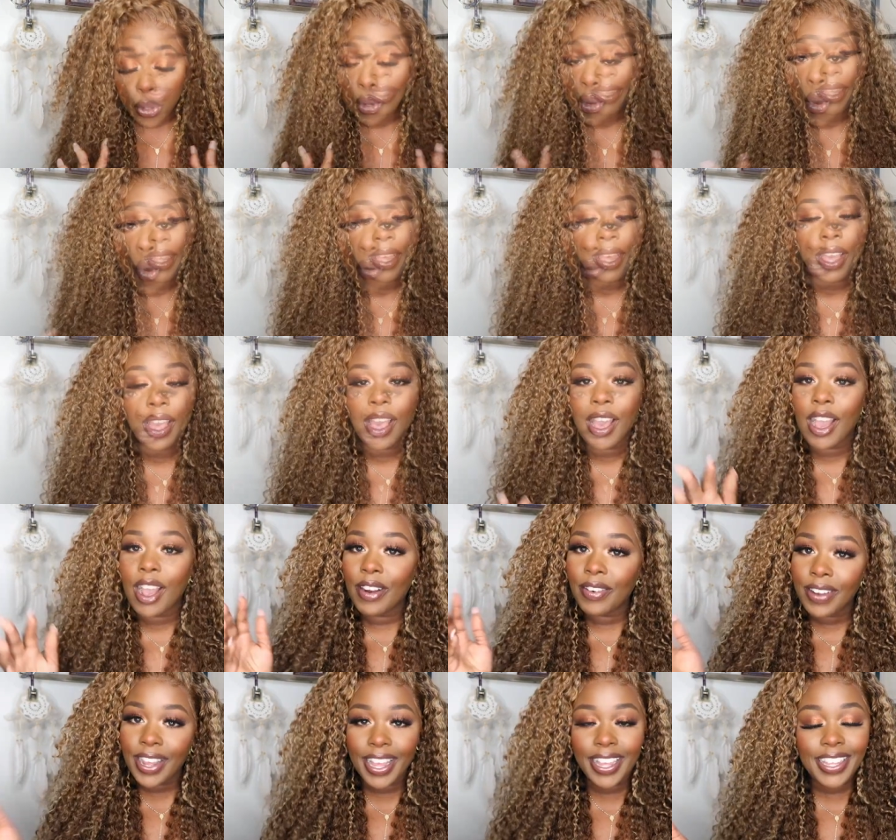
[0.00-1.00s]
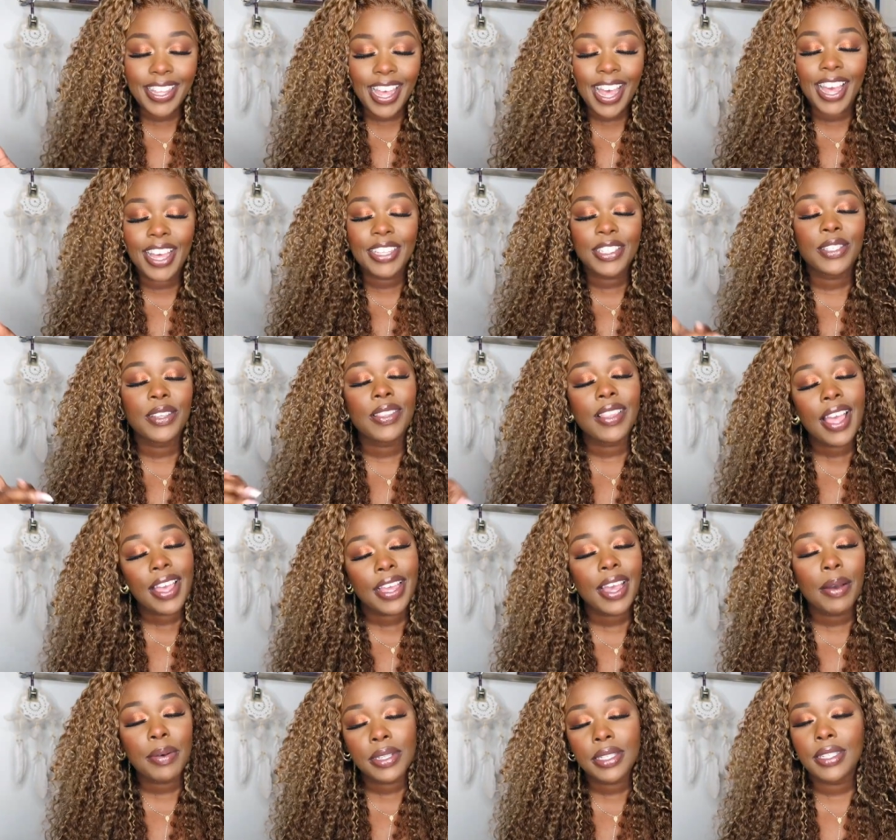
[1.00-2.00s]
Alright guys, so
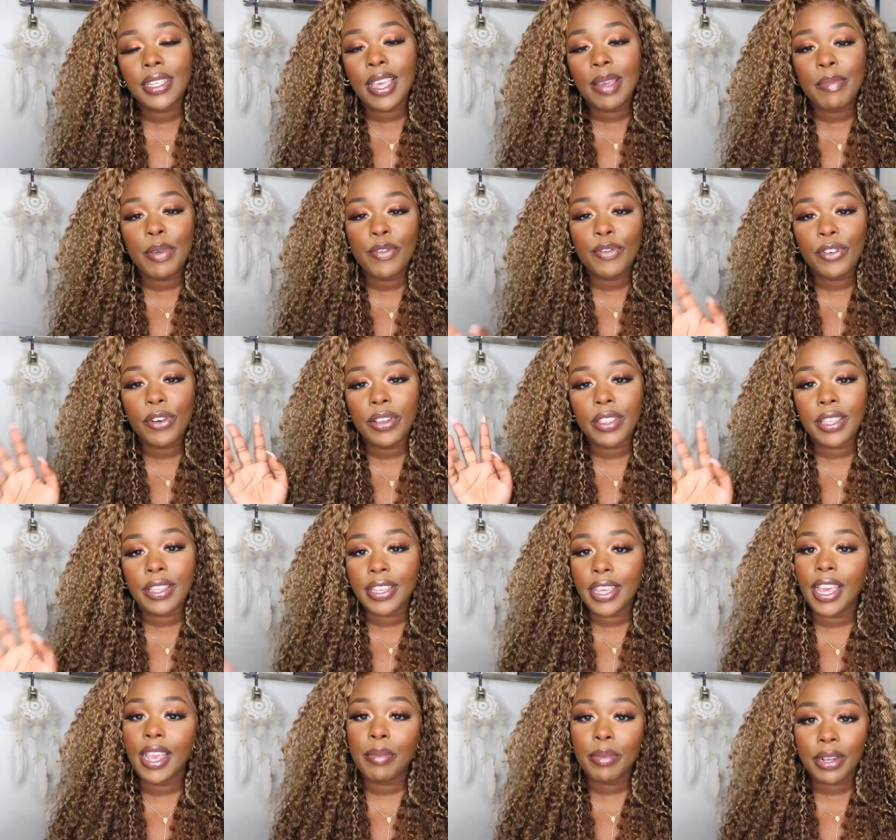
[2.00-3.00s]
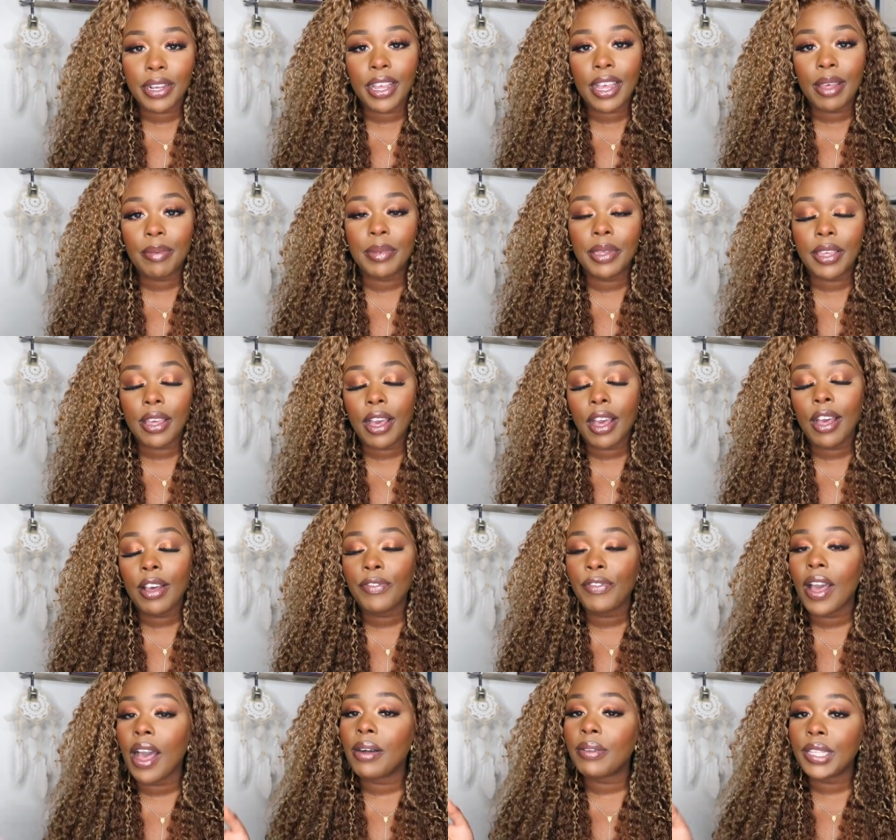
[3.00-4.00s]
like I was saying before the camera cut me
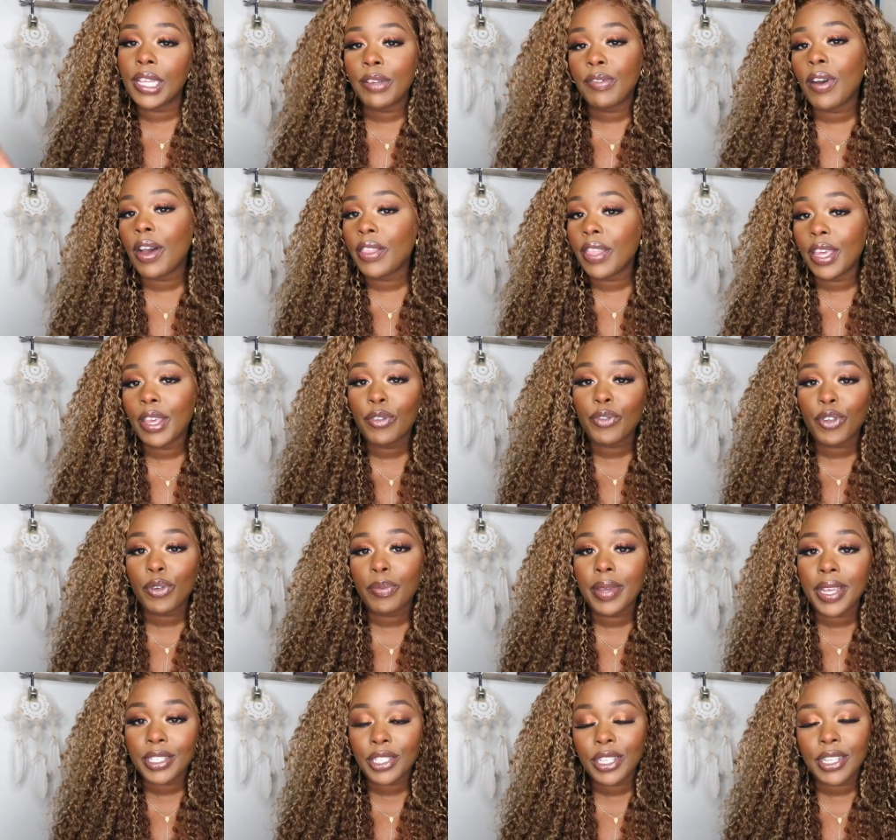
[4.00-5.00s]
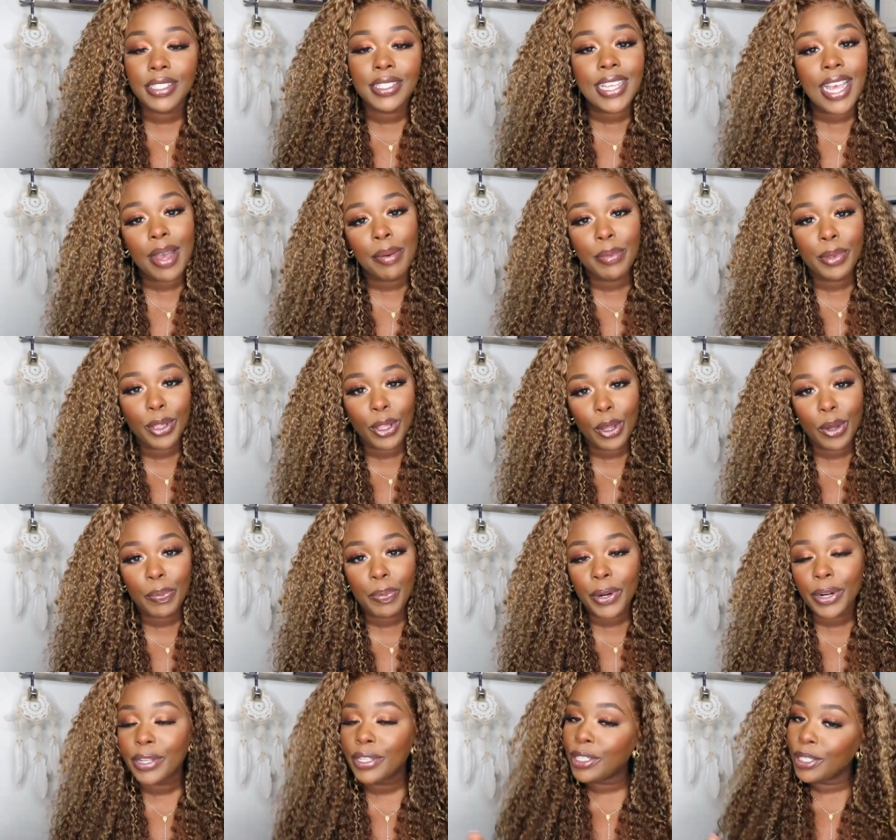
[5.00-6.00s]
off, I'll leave all the information down below
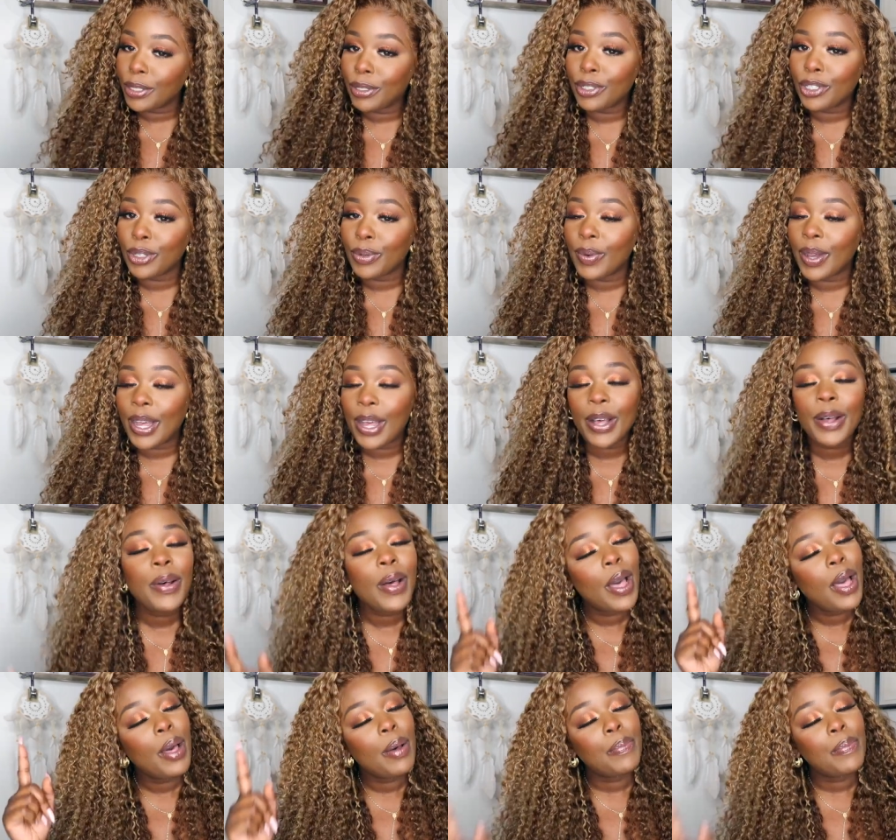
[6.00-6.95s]
per usual.